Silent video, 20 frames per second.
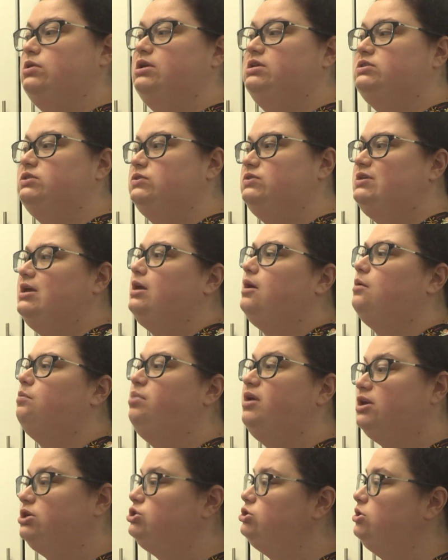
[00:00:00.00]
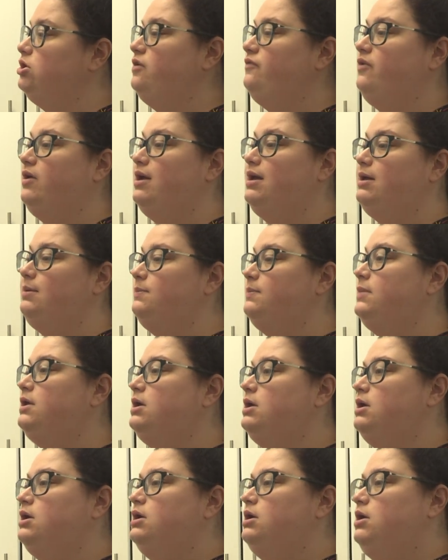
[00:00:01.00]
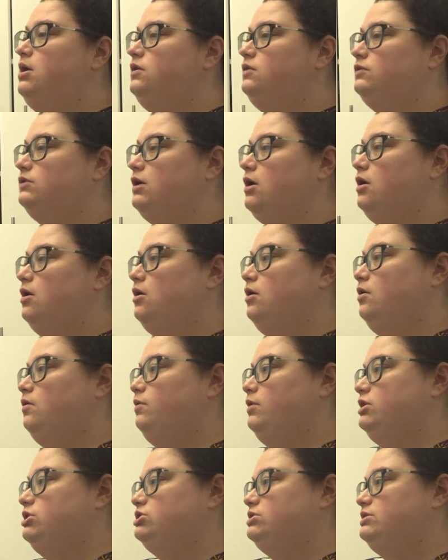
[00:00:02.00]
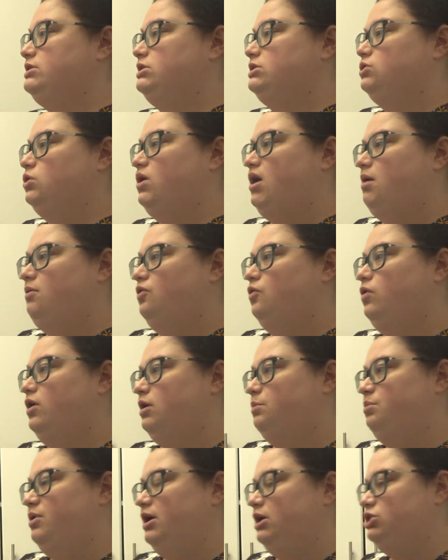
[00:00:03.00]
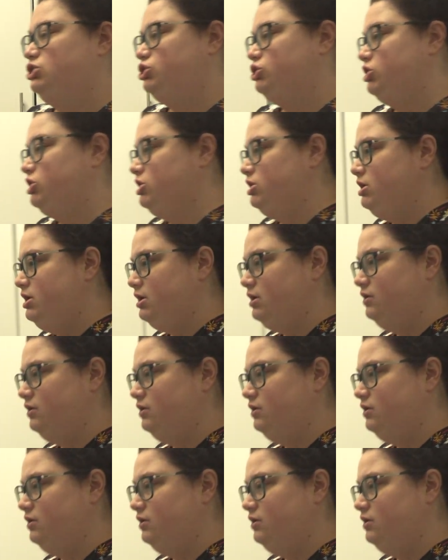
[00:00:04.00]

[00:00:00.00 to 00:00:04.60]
need to take a picture of him. So we just need to grab a quick picture